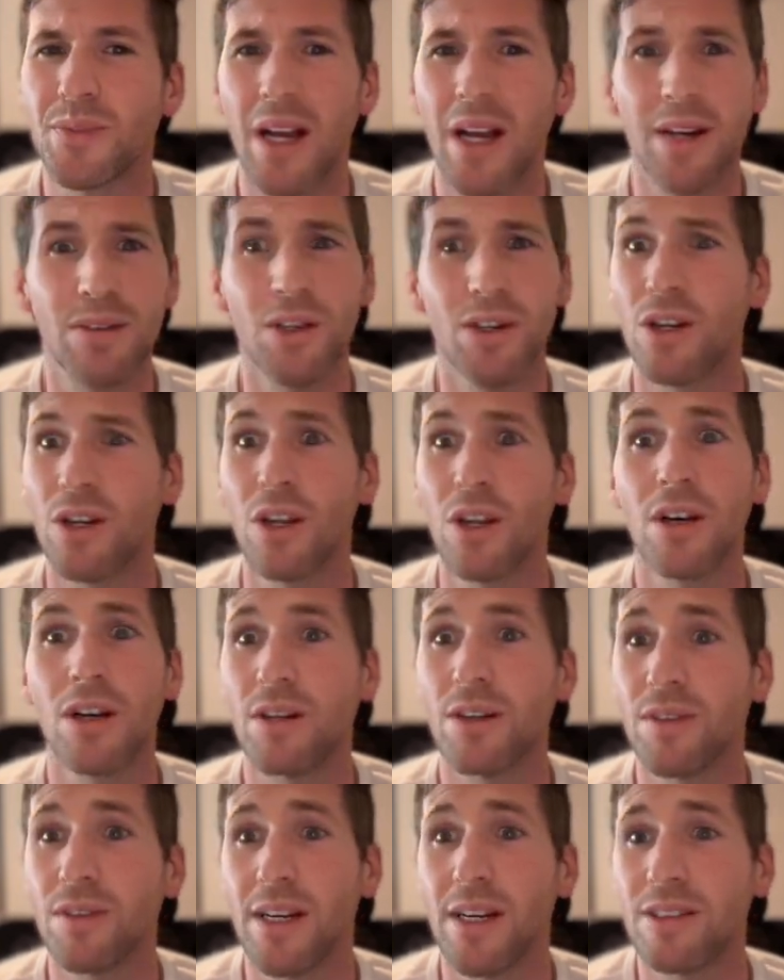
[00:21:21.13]
I've got a lot
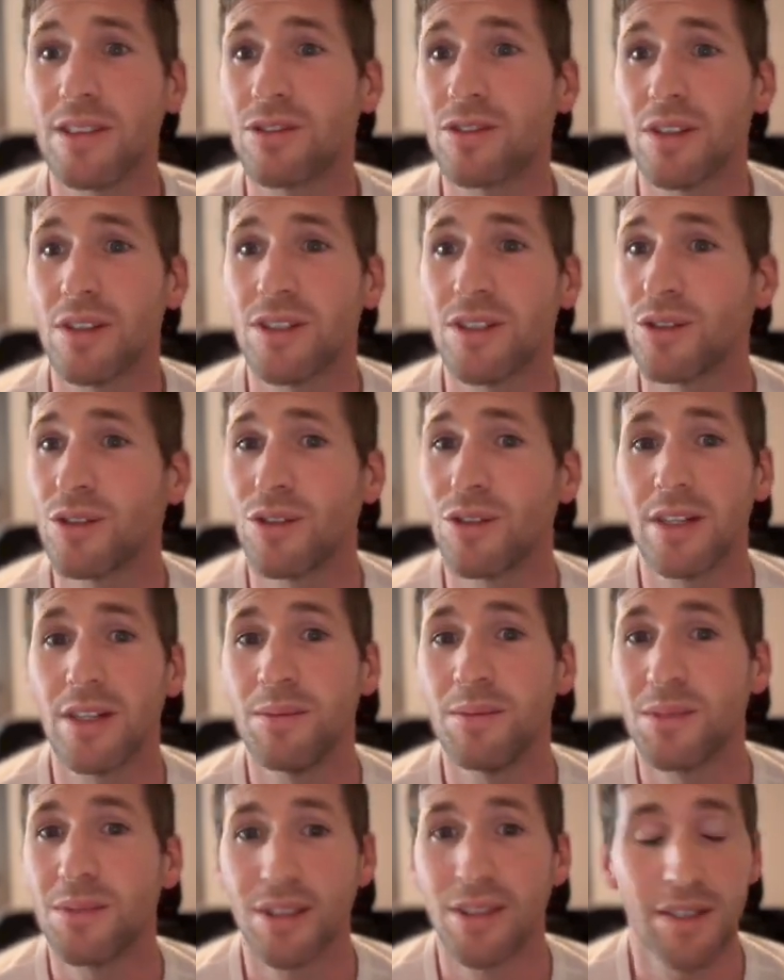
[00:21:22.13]
of extra
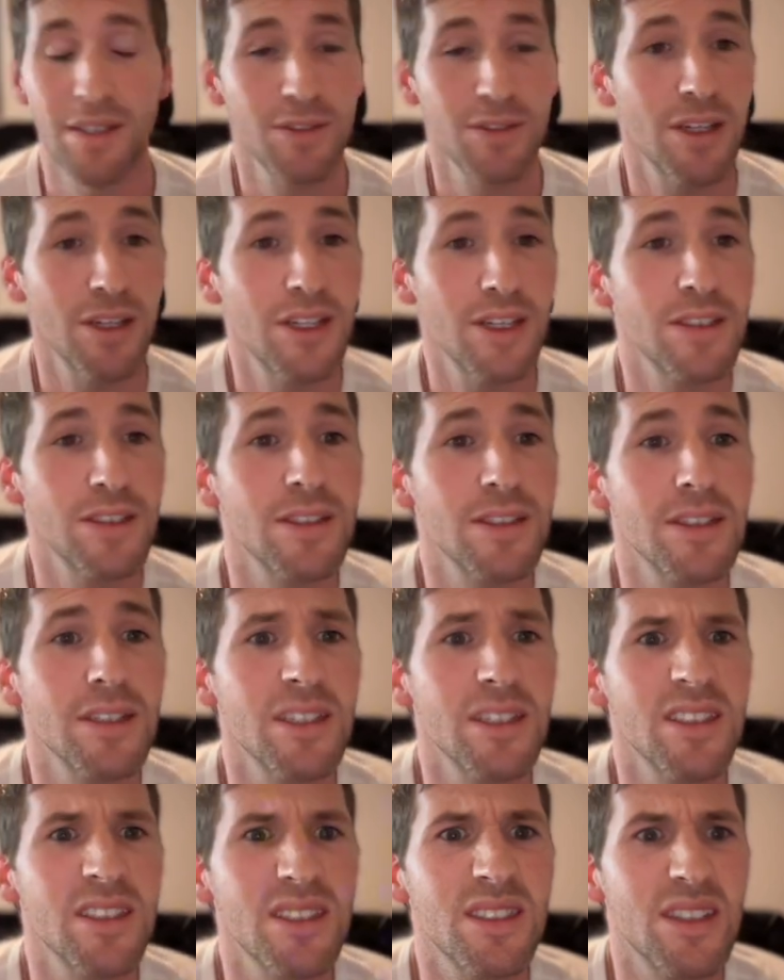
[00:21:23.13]
scripts. I've got,
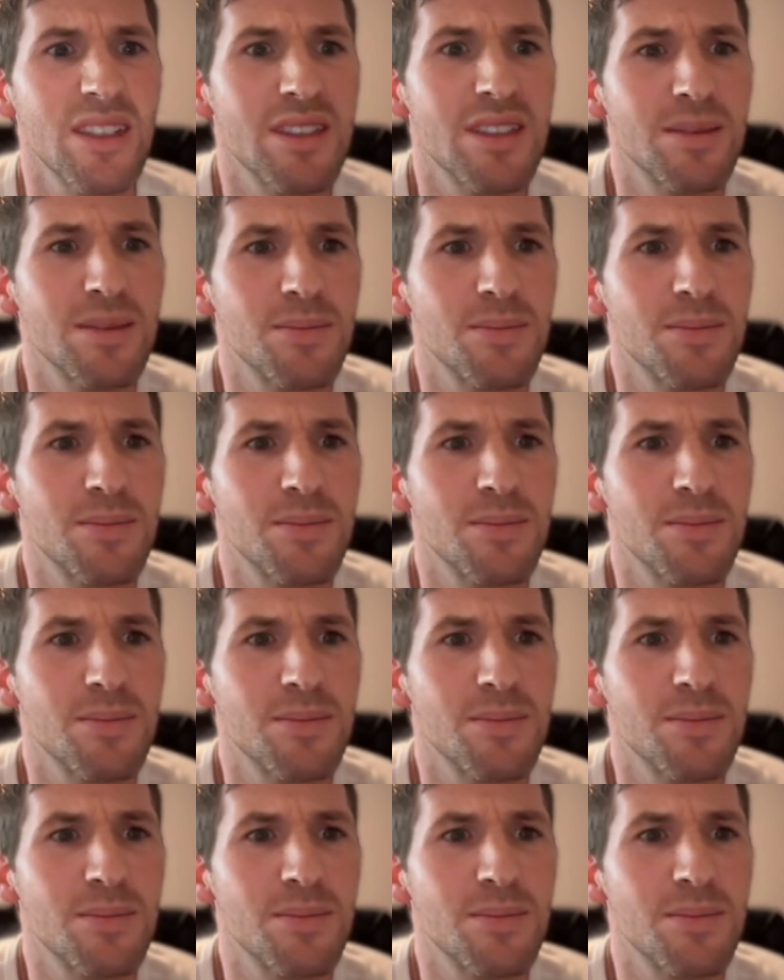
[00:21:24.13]
let's see.